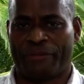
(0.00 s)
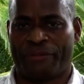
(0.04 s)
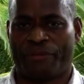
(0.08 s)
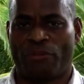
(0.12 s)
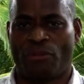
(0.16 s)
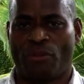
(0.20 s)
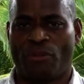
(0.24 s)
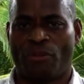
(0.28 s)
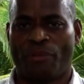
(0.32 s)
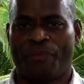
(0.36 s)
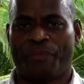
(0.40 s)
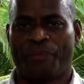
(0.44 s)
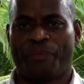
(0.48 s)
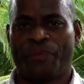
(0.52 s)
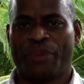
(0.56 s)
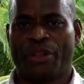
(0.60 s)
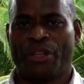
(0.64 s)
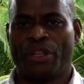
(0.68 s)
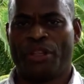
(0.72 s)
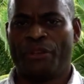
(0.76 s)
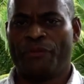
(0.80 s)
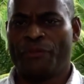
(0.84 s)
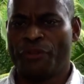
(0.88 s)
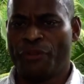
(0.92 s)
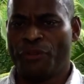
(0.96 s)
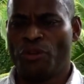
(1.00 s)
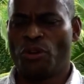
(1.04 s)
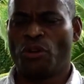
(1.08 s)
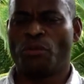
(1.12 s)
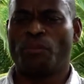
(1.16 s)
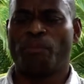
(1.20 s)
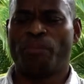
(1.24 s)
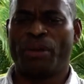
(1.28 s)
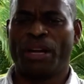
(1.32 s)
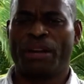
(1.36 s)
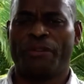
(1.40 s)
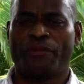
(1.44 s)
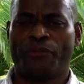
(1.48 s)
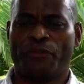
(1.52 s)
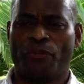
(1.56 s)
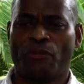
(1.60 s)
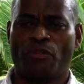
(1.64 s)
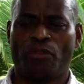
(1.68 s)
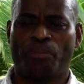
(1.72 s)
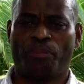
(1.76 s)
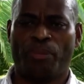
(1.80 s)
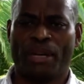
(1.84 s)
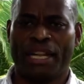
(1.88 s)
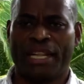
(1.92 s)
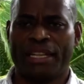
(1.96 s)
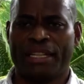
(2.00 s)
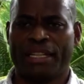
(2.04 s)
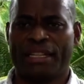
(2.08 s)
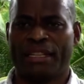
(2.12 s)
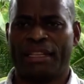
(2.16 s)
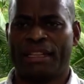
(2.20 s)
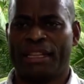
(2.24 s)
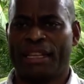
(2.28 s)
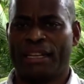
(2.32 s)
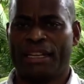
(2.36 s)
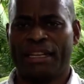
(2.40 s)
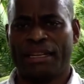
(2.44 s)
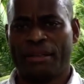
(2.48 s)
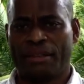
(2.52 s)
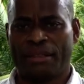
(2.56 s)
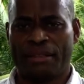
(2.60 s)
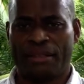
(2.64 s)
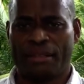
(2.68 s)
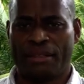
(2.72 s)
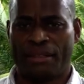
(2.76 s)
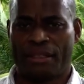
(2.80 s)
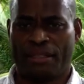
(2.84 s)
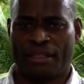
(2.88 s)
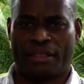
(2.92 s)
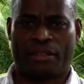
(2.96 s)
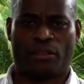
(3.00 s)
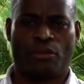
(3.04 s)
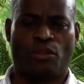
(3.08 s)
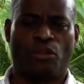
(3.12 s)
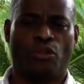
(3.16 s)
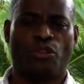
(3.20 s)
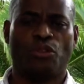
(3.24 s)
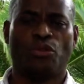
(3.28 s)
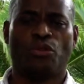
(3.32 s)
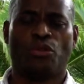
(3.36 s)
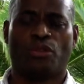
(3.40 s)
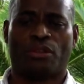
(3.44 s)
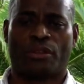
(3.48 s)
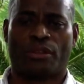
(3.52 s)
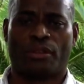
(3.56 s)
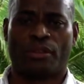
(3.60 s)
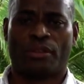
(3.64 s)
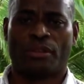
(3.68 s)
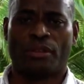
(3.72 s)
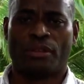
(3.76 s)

for. If you don't plan for planting, then it's no use